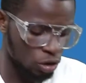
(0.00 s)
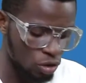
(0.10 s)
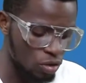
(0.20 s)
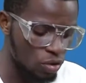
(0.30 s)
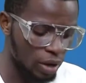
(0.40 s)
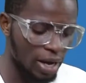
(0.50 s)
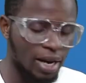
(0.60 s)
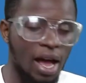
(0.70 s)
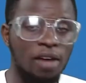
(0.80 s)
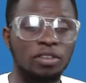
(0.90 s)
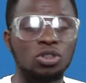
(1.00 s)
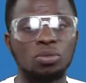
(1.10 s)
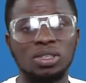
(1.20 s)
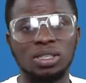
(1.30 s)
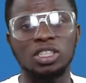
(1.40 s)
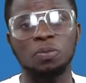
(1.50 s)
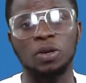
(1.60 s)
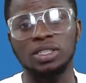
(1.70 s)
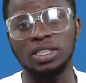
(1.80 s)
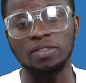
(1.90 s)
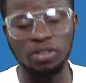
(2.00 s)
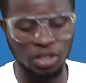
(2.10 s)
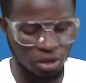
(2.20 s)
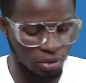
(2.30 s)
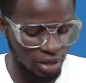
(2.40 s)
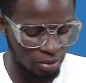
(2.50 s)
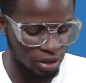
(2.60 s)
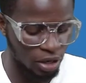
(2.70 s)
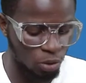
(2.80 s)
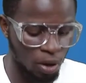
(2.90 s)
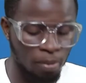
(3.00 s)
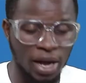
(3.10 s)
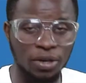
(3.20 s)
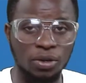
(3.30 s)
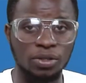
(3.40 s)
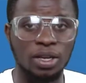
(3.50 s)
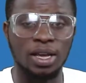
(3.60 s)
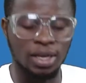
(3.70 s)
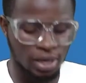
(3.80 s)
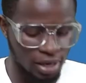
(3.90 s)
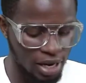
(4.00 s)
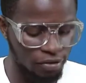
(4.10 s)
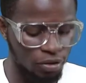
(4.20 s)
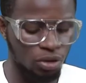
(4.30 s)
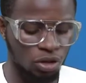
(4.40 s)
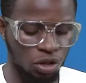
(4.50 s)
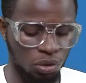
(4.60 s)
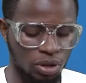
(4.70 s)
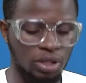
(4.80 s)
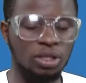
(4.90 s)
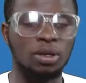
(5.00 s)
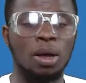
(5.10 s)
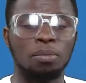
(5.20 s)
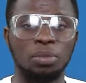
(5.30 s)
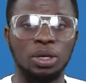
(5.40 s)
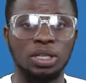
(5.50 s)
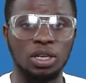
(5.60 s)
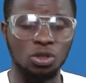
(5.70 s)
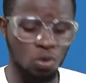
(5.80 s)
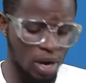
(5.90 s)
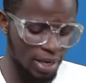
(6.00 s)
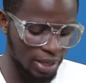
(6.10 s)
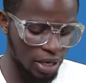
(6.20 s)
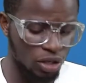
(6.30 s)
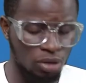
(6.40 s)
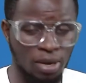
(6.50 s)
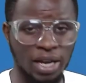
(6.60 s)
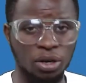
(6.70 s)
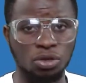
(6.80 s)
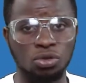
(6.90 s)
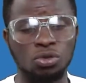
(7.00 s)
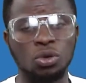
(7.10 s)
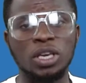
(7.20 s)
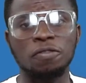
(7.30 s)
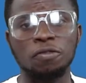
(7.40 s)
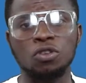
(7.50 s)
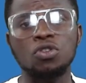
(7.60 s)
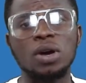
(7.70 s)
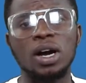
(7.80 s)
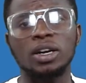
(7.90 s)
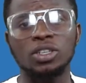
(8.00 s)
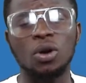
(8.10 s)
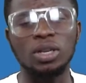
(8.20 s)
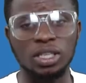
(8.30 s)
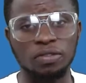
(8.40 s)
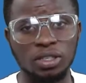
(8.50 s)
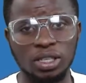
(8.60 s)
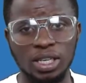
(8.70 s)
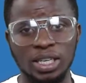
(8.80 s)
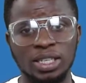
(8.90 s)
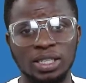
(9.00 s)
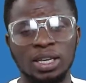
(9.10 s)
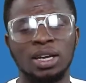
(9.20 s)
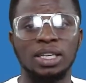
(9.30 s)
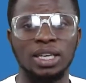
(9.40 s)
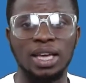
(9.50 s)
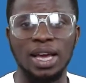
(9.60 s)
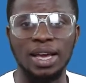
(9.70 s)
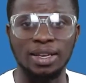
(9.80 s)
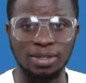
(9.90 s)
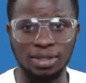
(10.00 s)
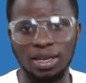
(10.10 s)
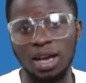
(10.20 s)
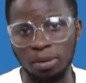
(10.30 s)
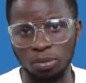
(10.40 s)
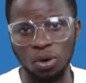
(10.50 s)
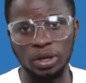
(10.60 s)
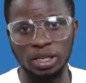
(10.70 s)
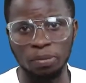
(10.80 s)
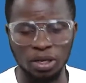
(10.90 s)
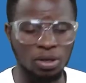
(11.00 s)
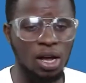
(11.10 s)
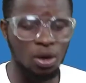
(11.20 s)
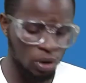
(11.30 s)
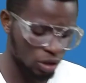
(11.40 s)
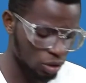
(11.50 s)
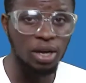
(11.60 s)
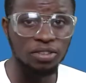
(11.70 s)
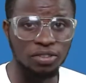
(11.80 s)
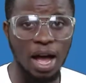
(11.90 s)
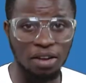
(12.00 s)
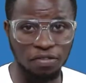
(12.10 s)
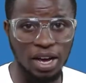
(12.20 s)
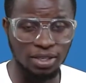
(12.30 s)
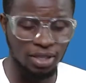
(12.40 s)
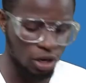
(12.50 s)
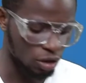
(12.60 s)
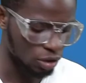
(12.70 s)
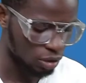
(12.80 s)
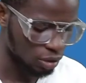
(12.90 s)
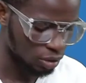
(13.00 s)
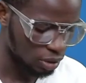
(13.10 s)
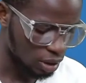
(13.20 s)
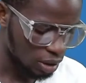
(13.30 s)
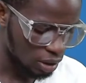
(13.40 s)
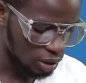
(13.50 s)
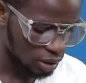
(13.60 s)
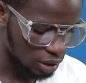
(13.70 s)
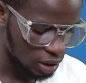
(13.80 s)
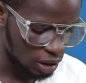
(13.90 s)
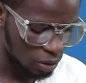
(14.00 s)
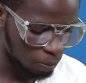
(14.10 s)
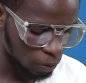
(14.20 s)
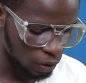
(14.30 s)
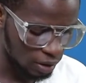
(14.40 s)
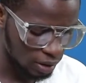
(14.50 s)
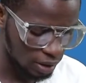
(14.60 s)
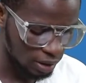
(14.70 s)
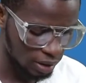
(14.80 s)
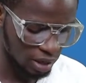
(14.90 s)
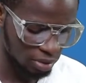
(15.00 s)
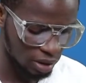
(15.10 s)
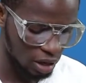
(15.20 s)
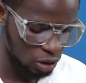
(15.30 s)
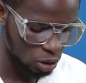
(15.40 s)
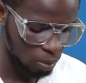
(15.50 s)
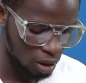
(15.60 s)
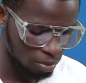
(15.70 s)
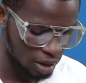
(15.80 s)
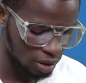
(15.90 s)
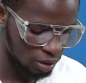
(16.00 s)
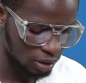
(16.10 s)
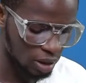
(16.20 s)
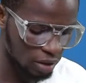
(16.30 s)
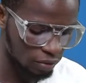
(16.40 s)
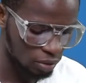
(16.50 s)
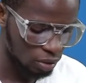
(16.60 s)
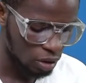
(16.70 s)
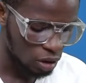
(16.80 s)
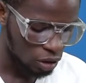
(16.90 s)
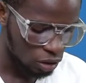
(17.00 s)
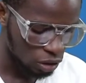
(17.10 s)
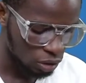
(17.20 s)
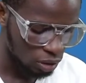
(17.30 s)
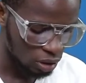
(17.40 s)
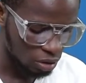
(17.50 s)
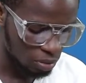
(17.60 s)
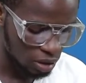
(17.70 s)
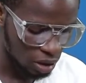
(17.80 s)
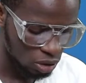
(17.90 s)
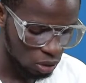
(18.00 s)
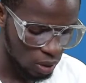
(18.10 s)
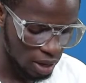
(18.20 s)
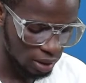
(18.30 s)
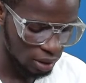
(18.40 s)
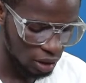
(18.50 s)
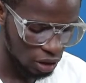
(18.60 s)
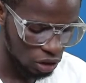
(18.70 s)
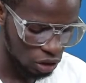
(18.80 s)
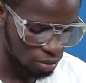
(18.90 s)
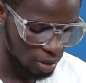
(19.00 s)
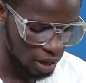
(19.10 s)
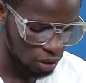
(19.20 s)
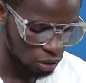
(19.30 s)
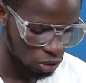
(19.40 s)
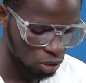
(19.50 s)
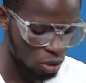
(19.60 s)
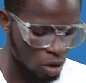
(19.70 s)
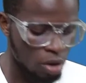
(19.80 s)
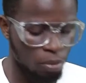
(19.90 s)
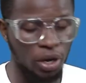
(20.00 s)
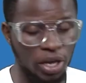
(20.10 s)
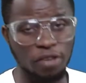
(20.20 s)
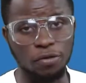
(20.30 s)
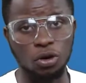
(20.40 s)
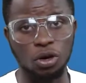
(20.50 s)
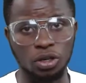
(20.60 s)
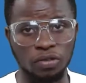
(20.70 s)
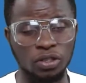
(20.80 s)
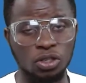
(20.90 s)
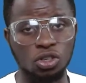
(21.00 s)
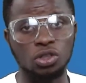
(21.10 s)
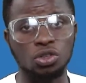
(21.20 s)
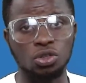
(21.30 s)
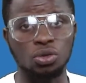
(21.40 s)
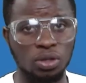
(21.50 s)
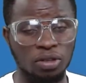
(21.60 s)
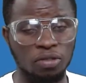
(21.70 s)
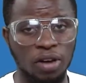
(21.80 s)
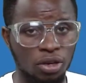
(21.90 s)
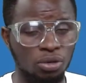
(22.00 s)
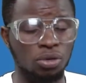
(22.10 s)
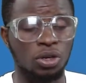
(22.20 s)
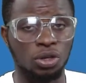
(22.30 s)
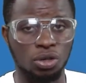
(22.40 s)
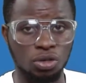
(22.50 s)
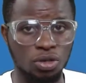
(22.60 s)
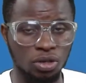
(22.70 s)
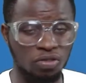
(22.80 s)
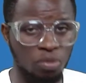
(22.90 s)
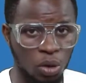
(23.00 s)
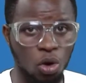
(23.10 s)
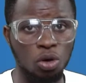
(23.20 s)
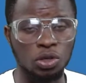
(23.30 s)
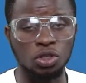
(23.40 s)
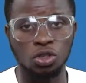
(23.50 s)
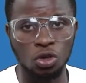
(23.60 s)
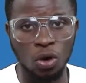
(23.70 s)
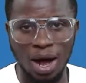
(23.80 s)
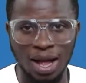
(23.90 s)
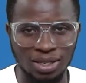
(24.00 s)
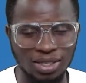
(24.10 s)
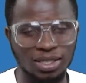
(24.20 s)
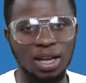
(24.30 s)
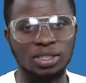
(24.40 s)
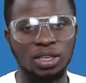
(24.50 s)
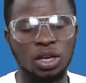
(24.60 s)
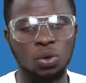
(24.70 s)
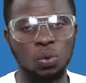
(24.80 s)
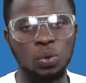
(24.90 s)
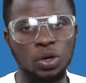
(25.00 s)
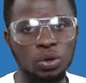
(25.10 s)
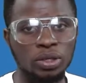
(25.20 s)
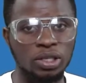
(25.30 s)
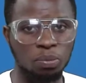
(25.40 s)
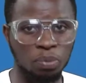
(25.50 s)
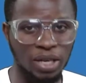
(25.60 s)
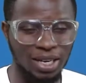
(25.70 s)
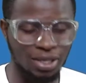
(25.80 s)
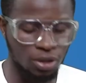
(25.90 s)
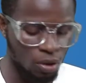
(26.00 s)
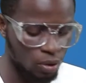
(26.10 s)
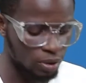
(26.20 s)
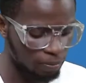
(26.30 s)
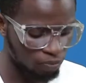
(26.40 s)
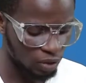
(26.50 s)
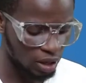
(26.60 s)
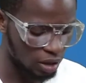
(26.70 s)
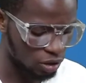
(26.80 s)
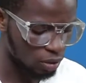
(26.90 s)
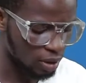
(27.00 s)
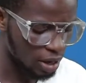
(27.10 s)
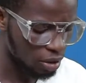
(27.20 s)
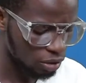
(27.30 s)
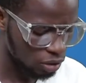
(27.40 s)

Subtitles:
you can have it to be 6.70 times 10 raised to the power minus 11 newtons meter squared kg minus 2. So if you are not given in the exam or in a particular question, I would advise that you use 6.67 times 10 raised to the power minus 11 newtons meter squared kg minus 2. But if you're given, just use the value you're given, because your answers will depend on it. So let us